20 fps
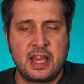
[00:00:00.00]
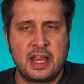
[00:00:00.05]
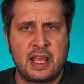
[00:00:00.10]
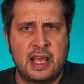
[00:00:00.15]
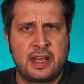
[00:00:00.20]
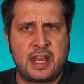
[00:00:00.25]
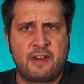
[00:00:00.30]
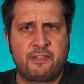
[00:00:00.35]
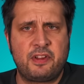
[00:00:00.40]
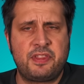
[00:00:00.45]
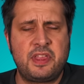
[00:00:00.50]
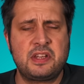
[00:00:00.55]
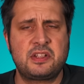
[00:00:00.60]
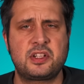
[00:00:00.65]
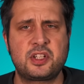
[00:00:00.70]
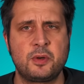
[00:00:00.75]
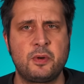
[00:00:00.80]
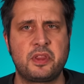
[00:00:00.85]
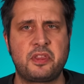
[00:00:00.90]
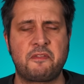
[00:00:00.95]
and everything to
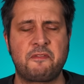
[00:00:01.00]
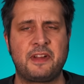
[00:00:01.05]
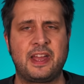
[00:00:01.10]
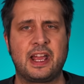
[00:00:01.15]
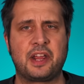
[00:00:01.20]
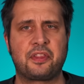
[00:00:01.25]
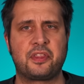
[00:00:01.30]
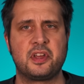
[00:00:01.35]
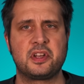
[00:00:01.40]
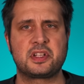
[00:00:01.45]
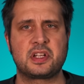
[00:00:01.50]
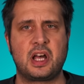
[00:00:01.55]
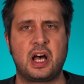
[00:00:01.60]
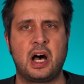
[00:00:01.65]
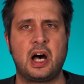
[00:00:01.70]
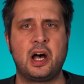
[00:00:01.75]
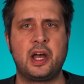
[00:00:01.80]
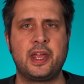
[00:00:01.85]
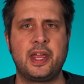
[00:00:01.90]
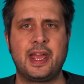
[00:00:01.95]
do with the fact that
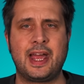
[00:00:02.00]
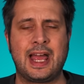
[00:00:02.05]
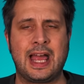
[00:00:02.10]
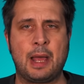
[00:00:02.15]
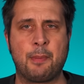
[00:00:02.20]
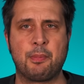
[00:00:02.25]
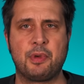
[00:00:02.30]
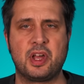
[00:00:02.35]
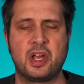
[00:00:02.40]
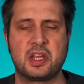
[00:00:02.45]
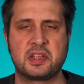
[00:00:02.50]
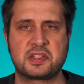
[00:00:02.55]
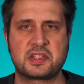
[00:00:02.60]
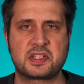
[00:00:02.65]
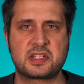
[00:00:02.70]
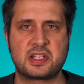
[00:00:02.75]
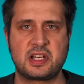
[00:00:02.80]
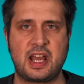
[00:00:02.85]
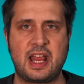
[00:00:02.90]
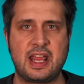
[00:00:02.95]
I am a
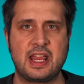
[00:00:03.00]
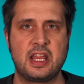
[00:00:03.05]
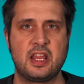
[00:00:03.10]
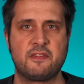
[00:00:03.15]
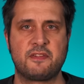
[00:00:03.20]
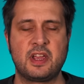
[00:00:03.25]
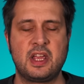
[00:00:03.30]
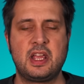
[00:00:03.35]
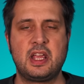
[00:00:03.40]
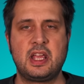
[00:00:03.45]
slave.